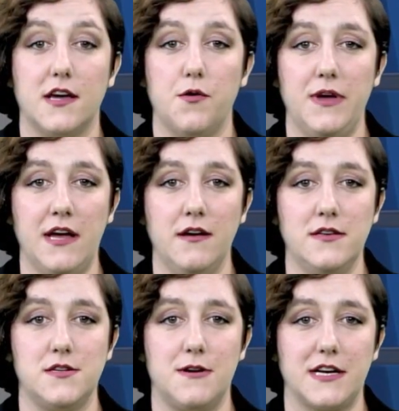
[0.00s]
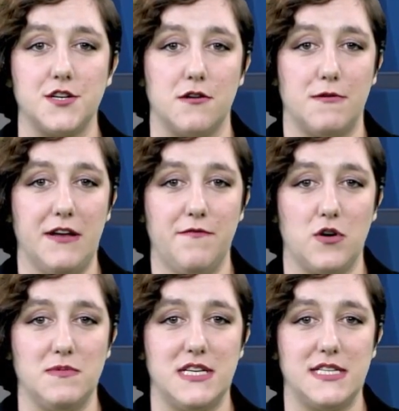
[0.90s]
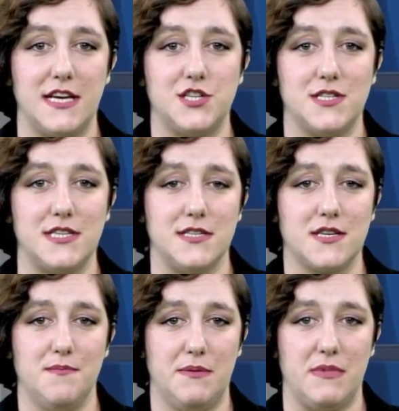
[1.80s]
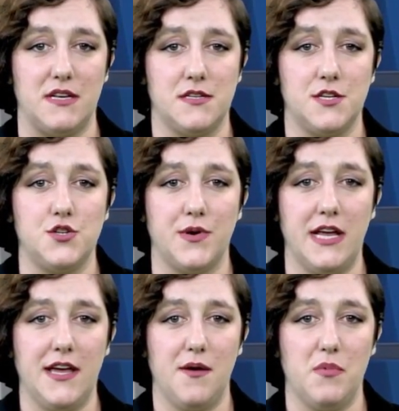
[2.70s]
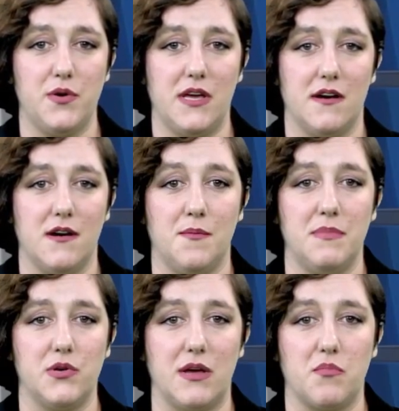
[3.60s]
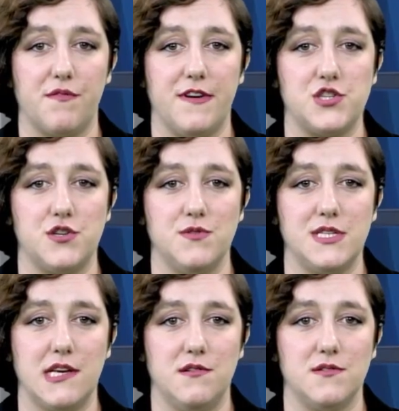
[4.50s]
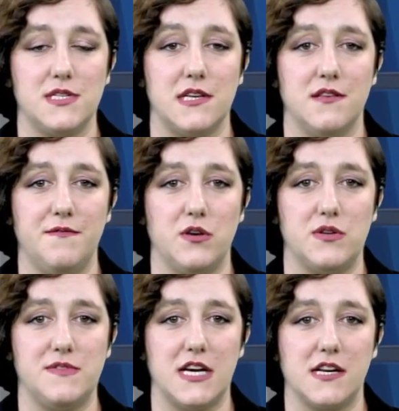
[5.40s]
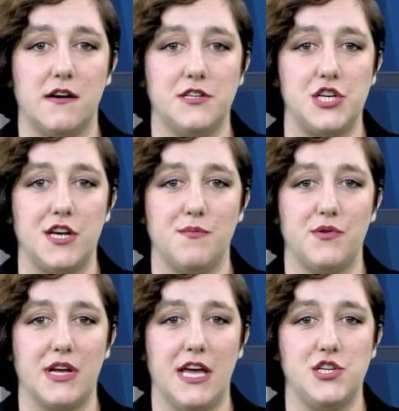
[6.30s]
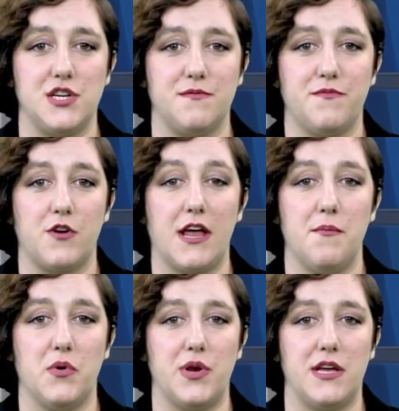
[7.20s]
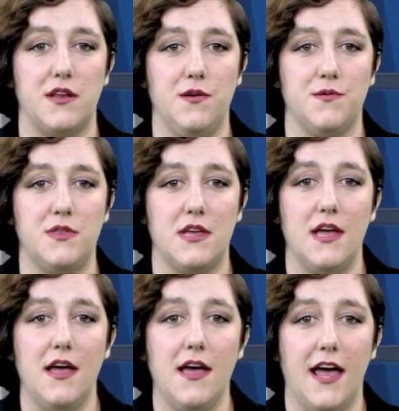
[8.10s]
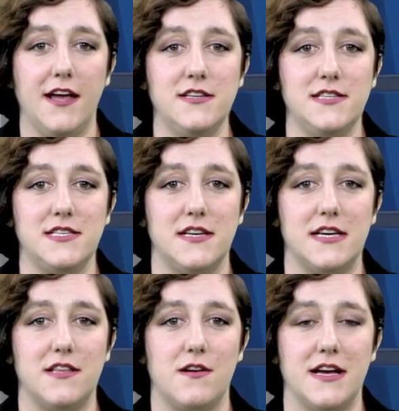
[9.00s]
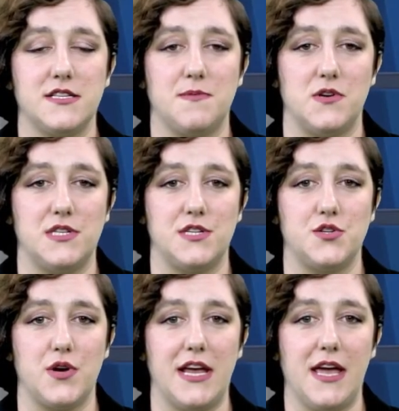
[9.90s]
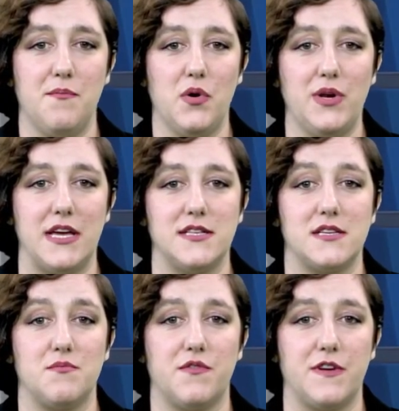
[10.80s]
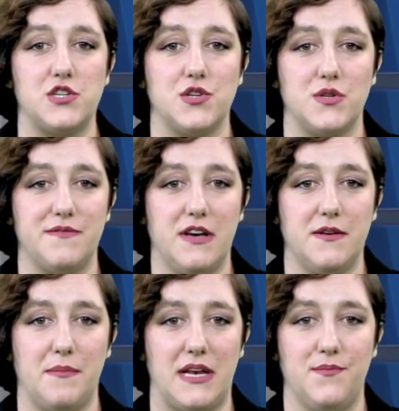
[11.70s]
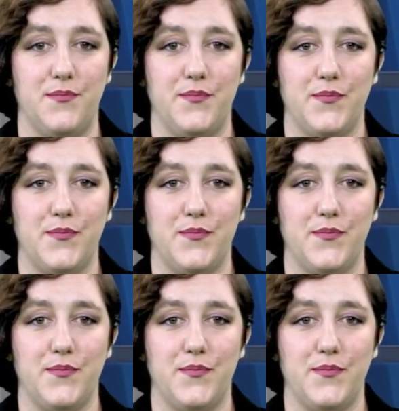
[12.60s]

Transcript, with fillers: The KOICA director reaffirmed his agency's commitment to joining Cambodia on building professional skills in the field of technology communication for Cambodian youth and to sending their experts to train Cambodians in professional development.